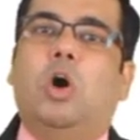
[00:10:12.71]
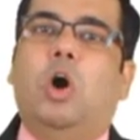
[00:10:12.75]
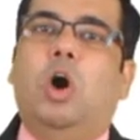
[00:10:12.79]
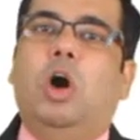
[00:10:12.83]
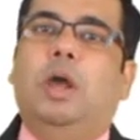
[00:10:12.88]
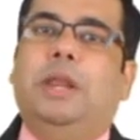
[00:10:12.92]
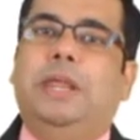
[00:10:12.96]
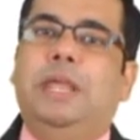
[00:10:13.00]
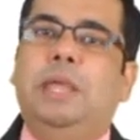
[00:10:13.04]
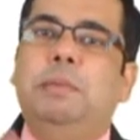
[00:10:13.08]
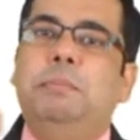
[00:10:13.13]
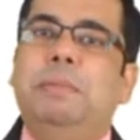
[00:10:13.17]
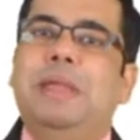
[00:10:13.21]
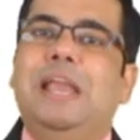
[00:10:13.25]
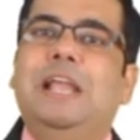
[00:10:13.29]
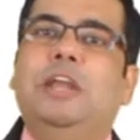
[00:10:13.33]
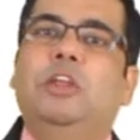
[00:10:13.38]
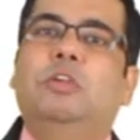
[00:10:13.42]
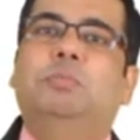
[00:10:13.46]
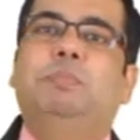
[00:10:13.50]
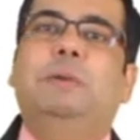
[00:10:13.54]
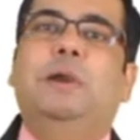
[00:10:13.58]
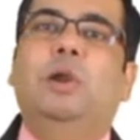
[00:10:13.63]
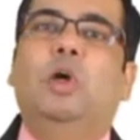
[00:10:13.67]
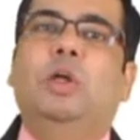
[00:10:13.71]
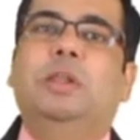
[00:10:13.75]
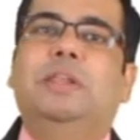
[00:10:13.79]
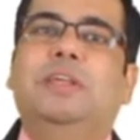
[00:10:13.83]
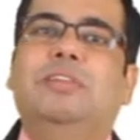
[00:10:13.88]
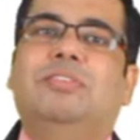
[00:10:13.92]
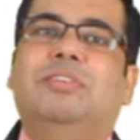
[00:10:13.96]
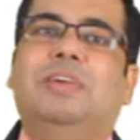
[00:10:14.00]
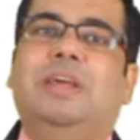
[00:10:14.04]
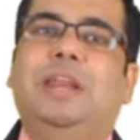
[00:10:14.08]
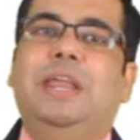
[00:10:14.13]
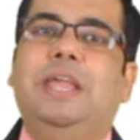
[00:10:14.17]
or email displayed on
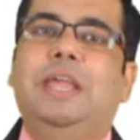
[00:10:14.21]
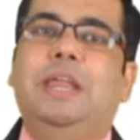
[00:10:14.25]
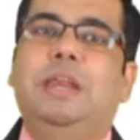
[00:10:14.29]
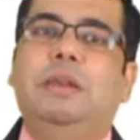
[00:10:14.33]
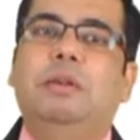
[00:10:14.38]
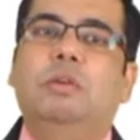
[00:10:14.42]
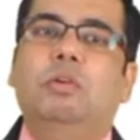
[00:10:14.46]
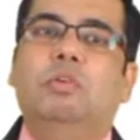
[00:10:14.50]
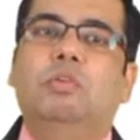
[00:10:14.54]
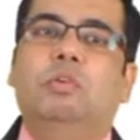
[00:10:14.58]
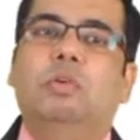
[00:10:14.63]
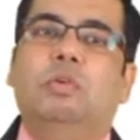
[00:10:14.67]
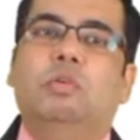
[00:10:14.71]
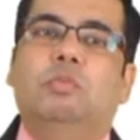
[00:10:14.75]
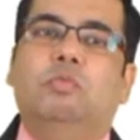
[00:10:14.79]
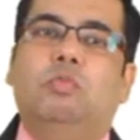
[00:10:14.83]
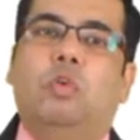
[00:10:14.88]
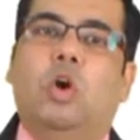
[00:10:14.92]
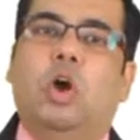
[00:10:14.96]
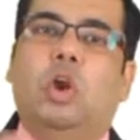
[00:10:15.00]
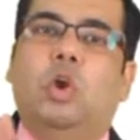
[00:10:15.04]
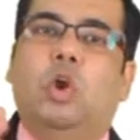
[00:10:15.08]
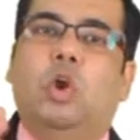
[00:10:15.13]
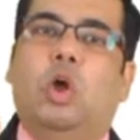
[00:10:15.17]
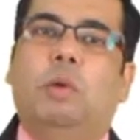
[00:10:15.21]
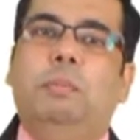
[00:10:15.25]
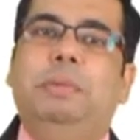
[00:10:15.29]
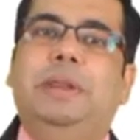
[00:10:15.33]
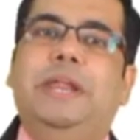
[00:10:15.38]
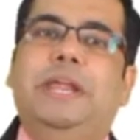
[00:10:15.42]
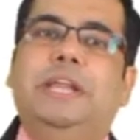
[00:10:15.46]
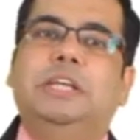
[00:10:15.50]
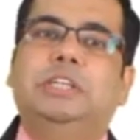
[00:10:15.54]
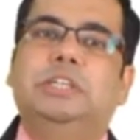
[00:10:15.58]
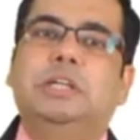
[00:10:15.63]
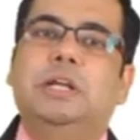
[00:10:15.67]
the screen for
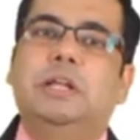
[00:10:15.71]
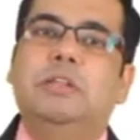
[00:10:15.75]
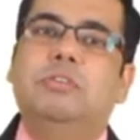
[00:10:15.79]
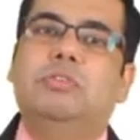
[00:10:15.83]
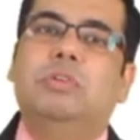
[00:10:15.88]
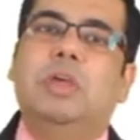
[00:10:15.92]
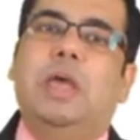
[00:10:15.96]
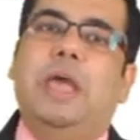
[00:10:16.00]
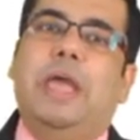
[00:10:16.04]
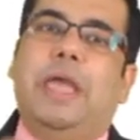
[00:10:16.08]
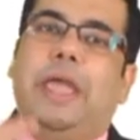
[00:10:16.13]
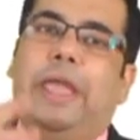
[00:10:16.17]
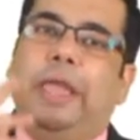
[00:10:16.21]
nominations,